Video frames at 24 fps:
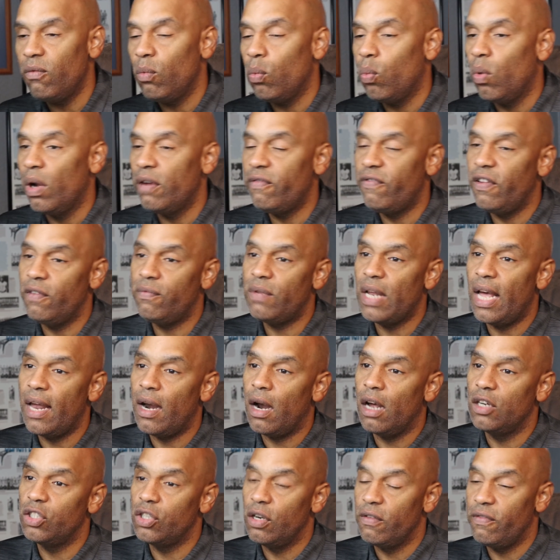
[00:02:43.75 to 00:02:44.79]
at
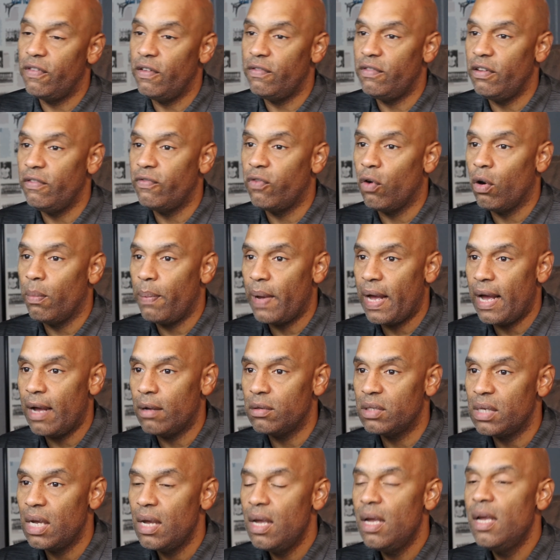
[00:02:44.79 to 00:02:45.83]
154
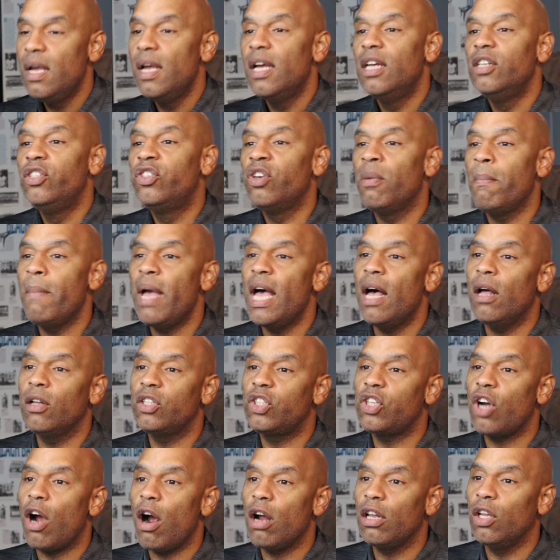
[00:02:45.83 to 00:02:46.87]
pounds.
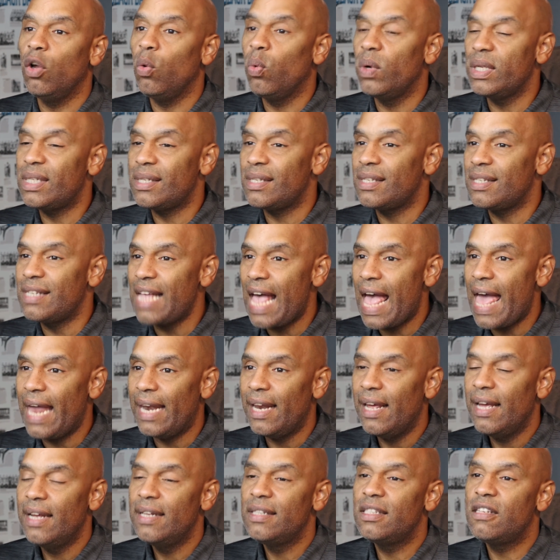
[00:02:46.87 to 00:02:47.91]
Jermall Charlo was
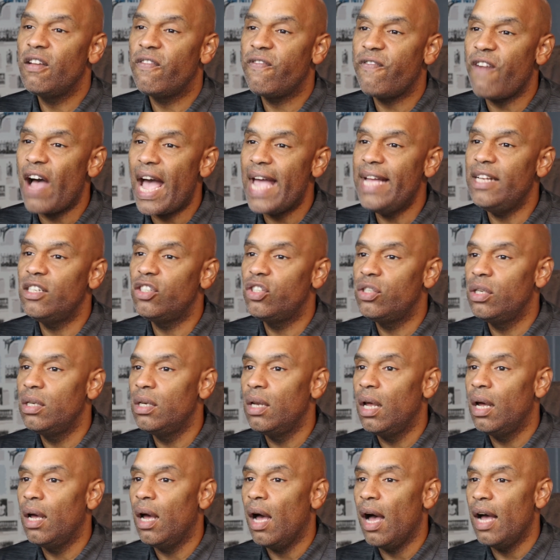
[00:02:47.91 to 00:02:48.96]
set to fight
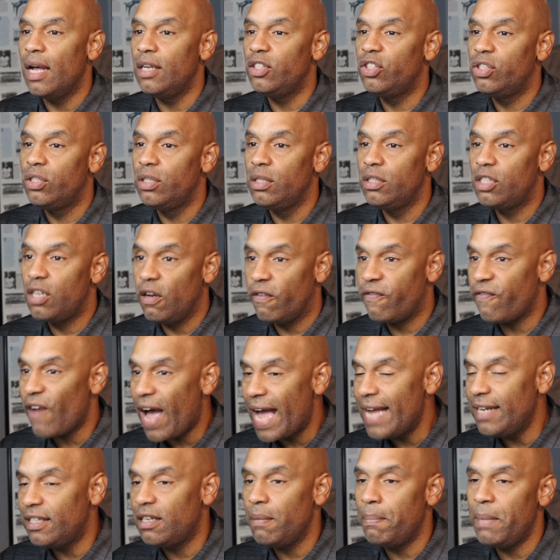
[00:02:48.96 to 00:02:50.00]

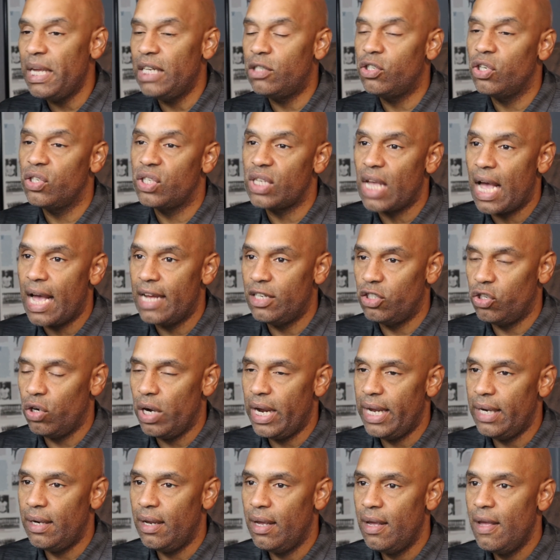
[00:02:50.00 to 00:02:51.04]
Demetrius
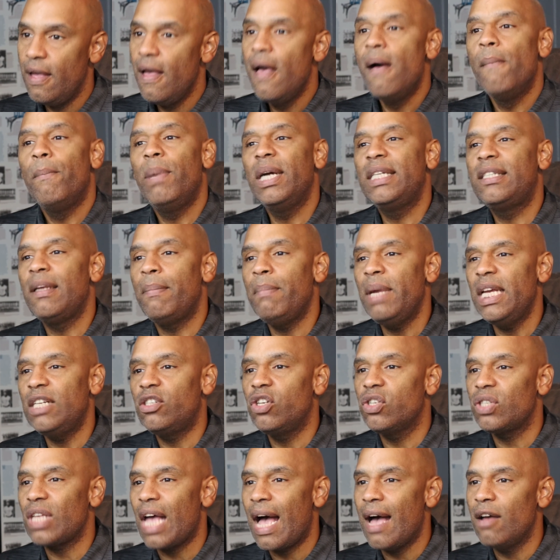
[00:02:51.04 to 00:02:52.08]
Andrade, but
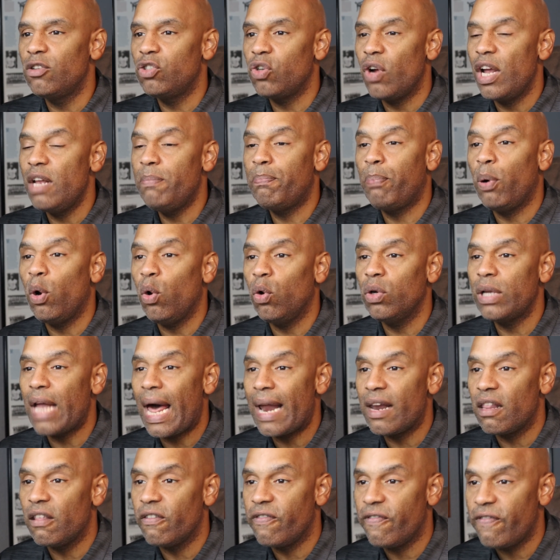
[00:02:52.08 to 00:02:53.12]
Demetrius Andrade pulled
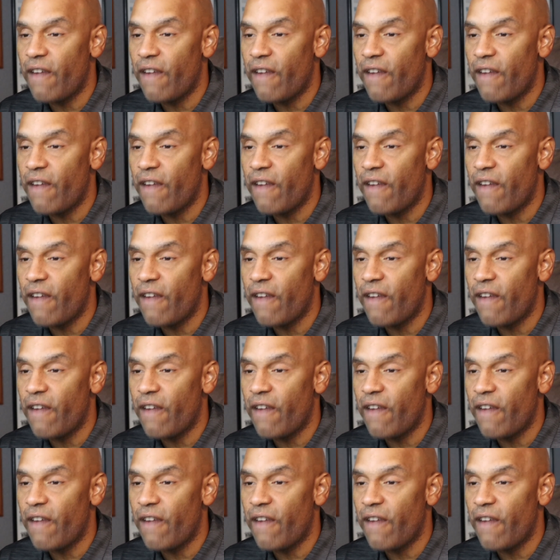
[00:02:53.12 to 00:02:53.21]
out of the